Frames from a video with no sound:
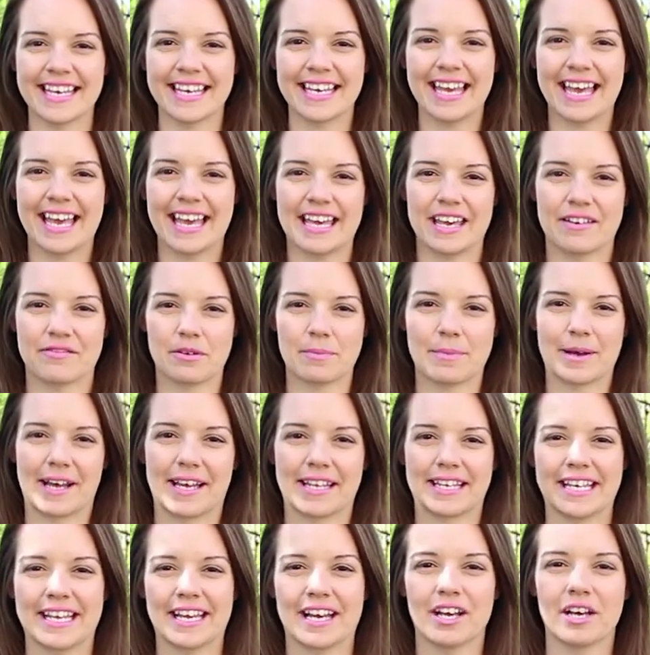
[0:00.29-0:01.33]
Hey
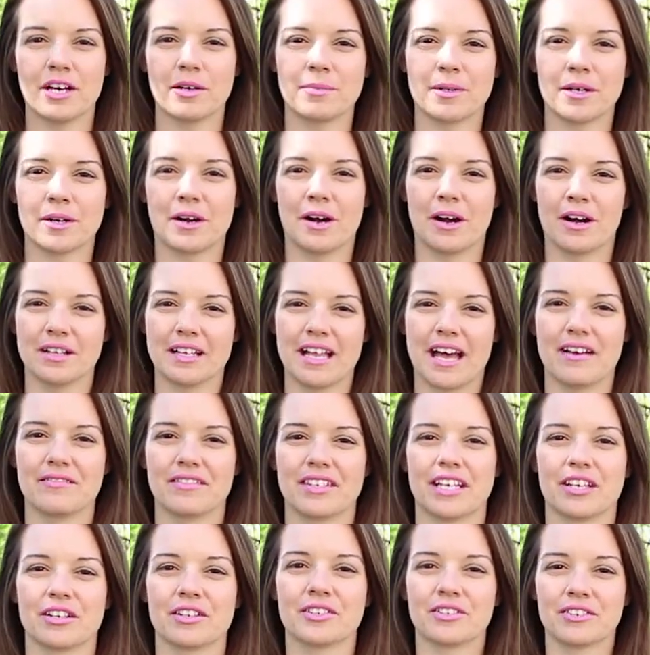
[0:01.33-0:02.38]
everybody, I hope you're all
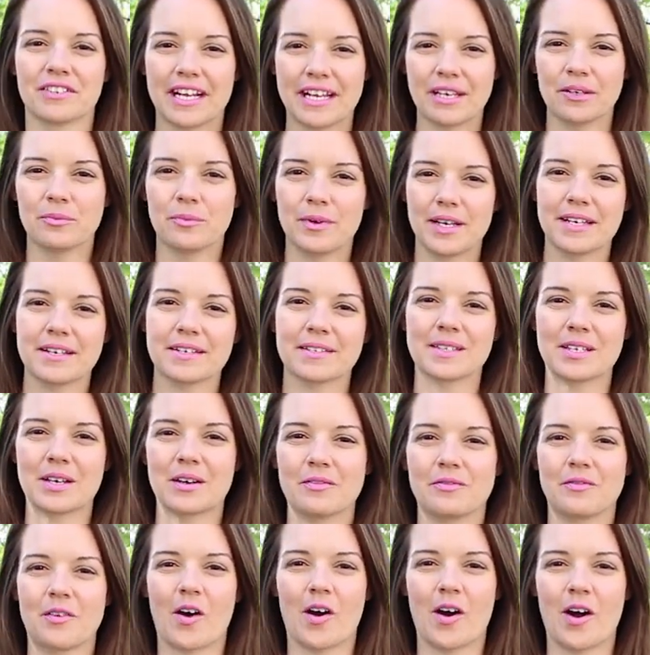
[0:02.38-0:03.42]
having a great week so
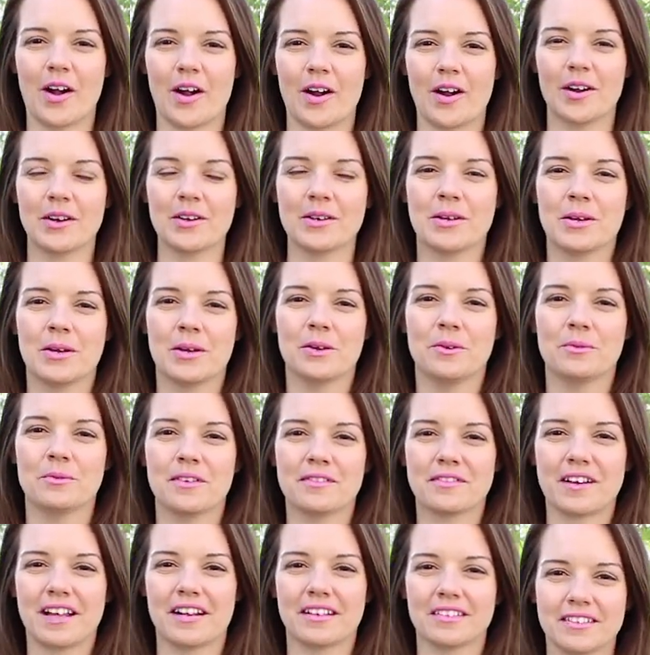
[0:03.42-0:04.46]
far. We've
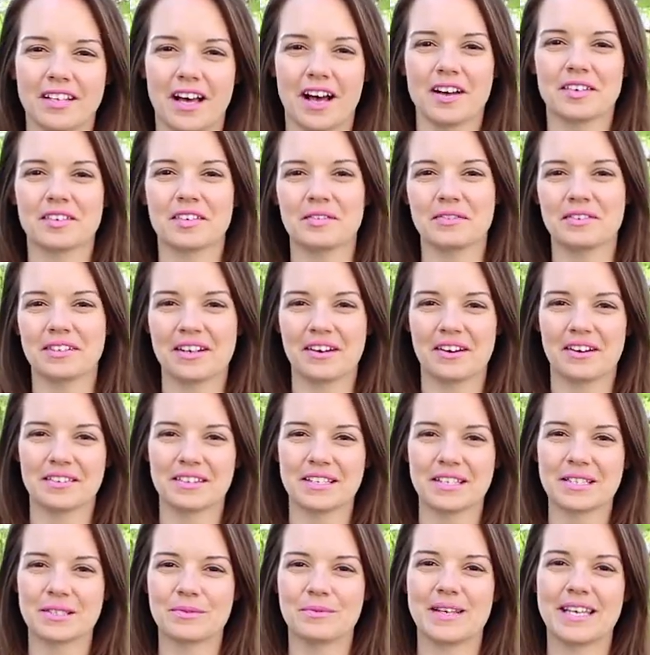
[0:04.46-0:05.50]
got a lot going on
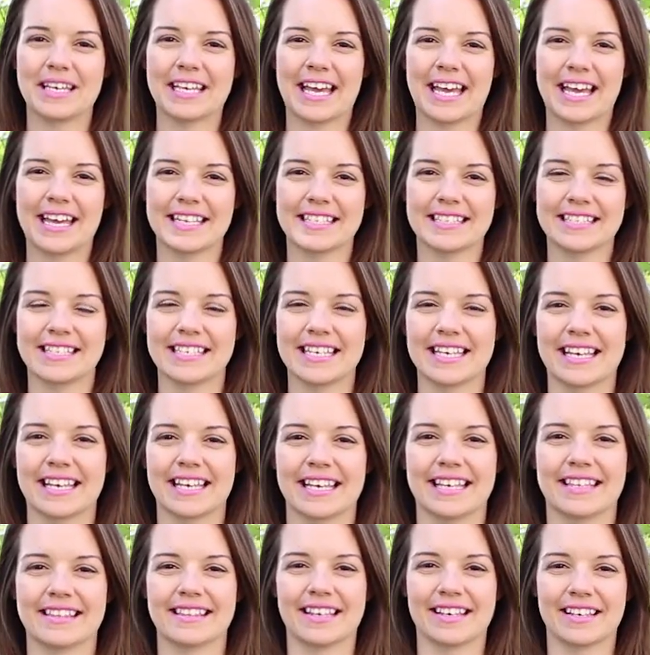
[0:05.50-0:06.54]
this weekend
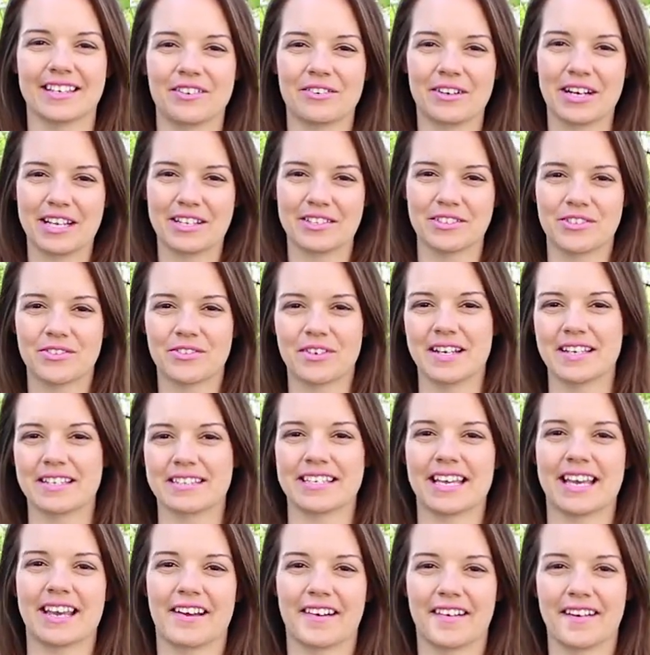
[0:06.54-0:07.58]
in the Grand Strand
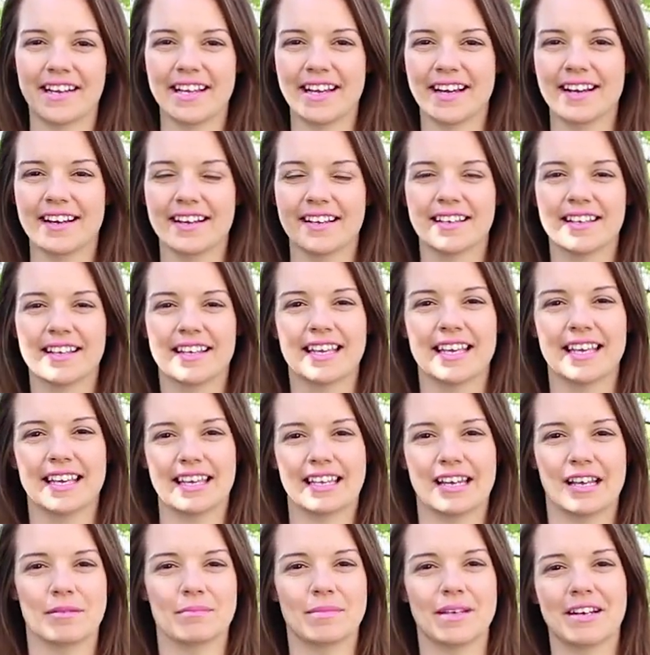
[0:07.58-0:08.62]
area,
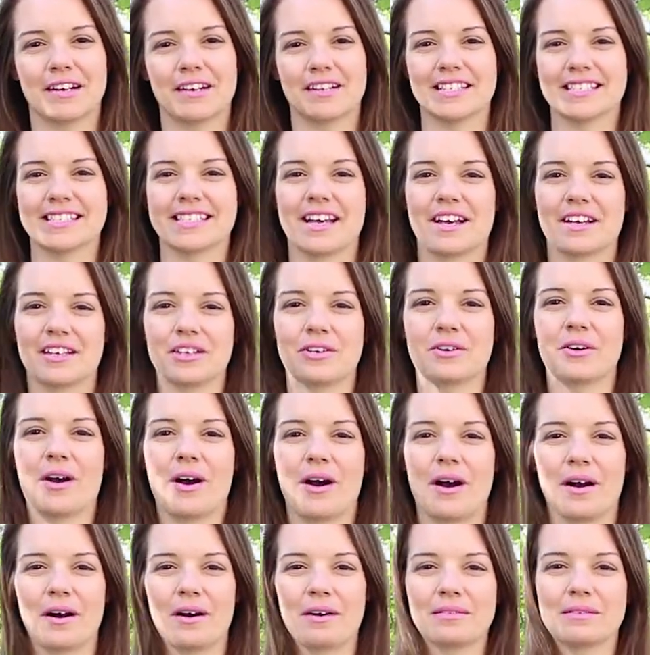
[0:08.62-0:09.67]
and I'm here to tell you
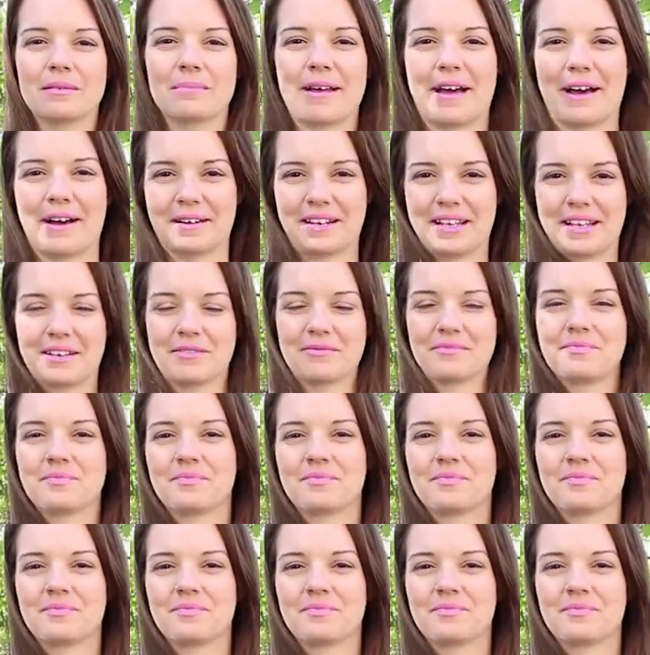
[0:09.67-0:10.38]
all about it.